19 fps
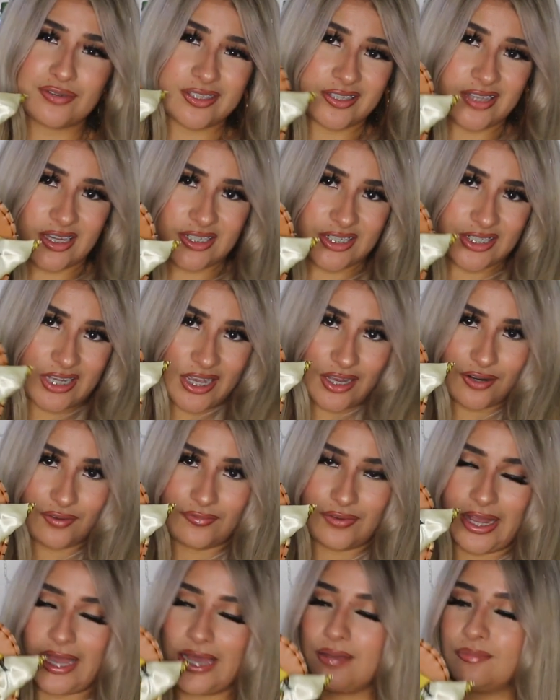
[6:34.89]
Versace kind of
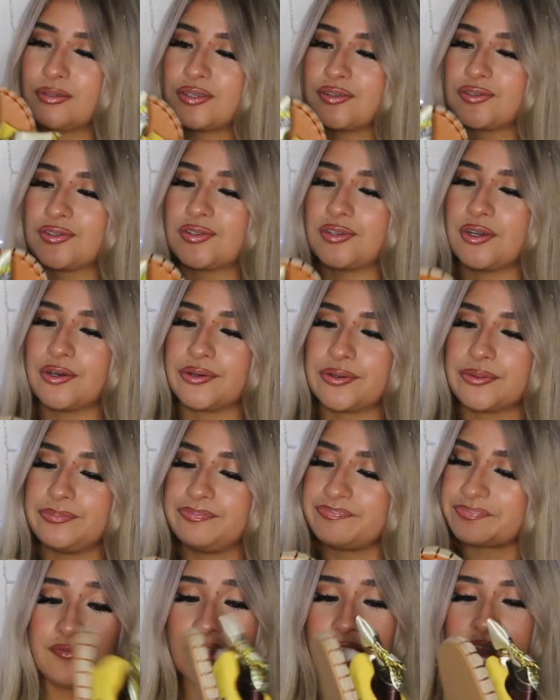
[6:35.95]
vibes. So
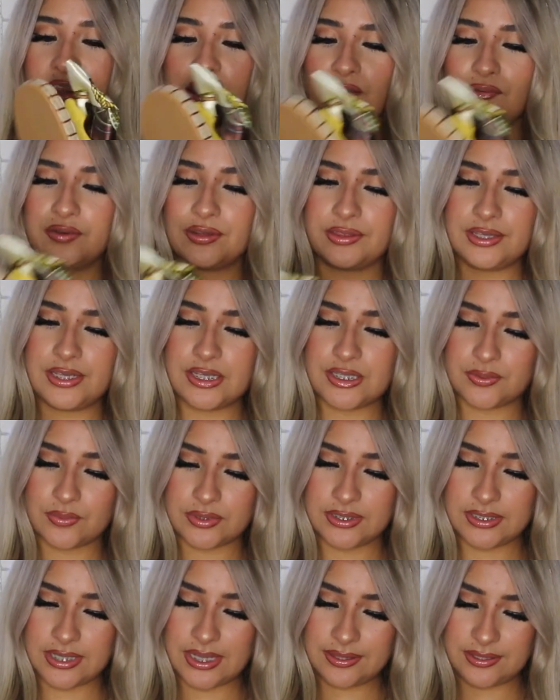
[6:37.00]
fell in love with these.
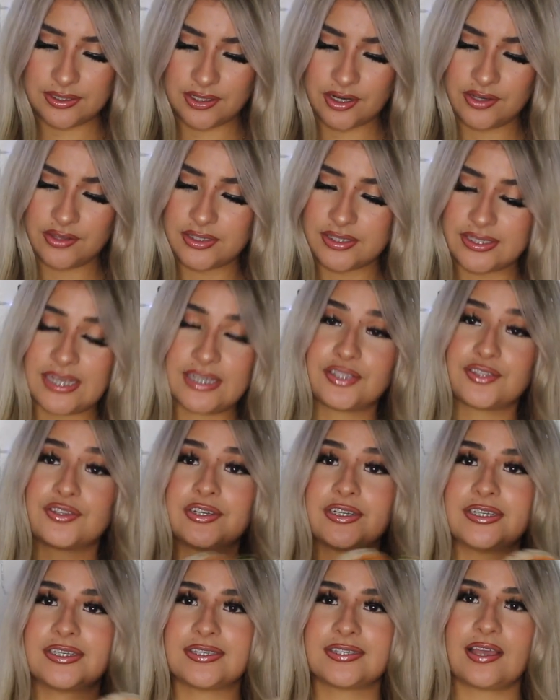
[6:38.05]
Once again, these are in the size
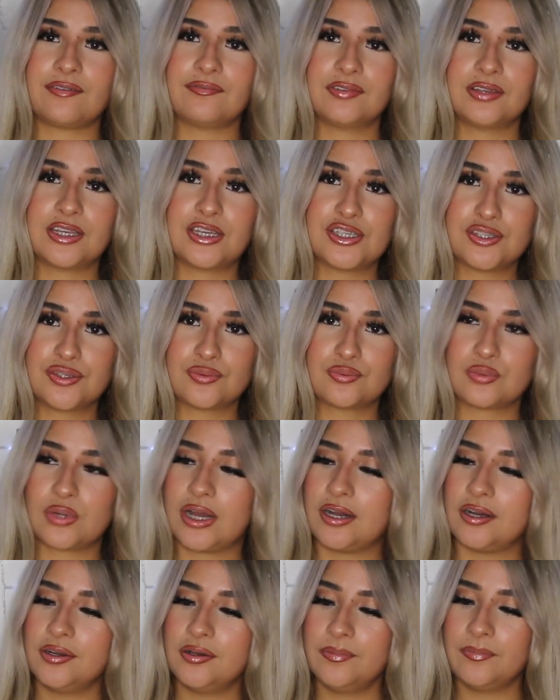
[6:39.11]
37 as
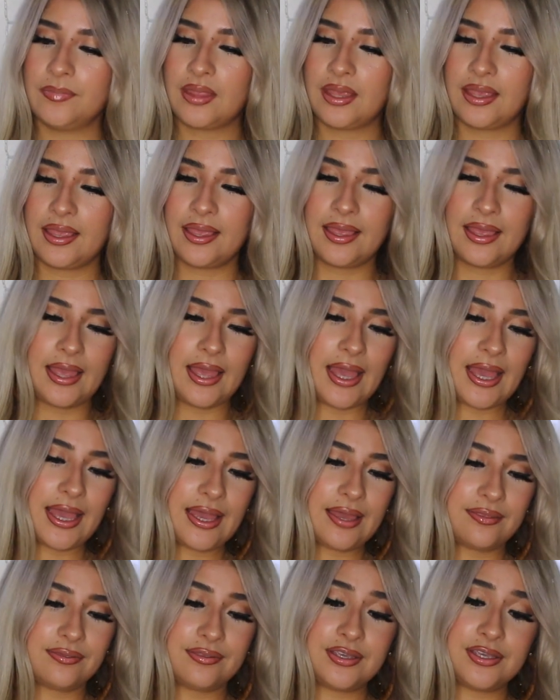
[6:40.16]
well.
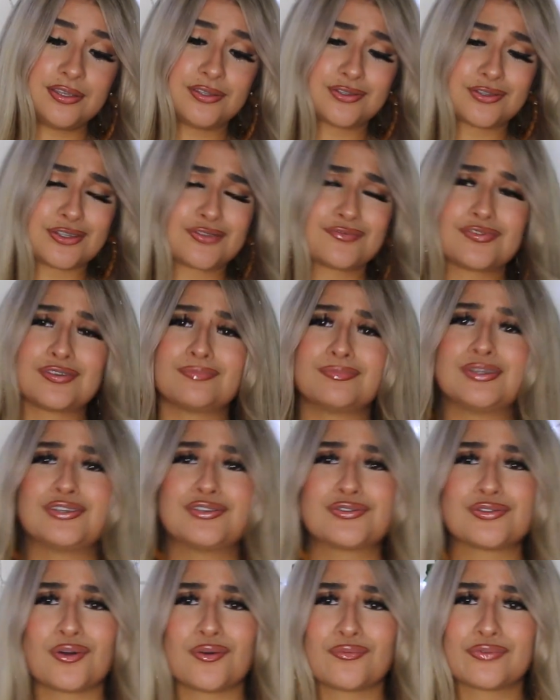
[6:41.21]
And these just fit me
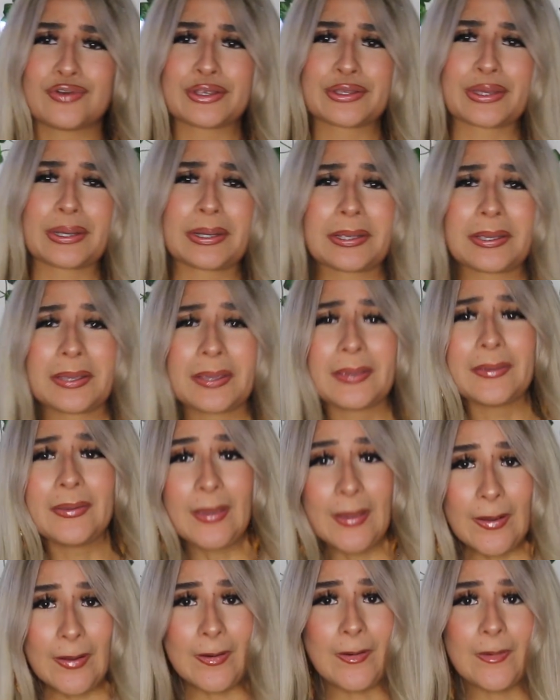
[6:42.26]
so freaking
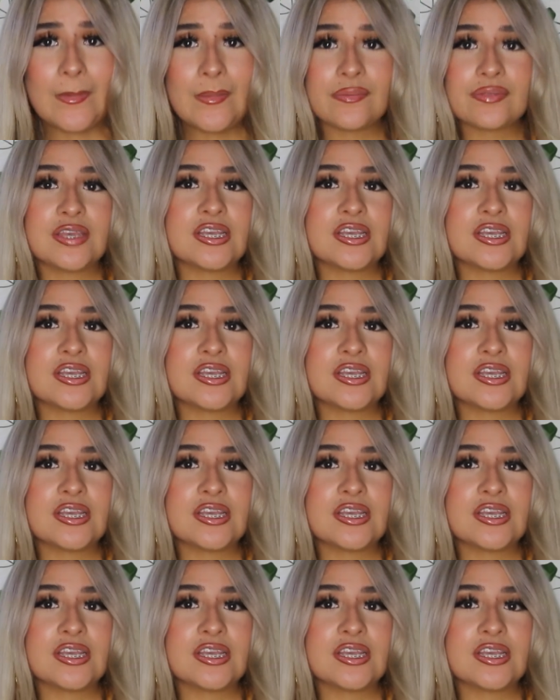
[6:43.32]
cute.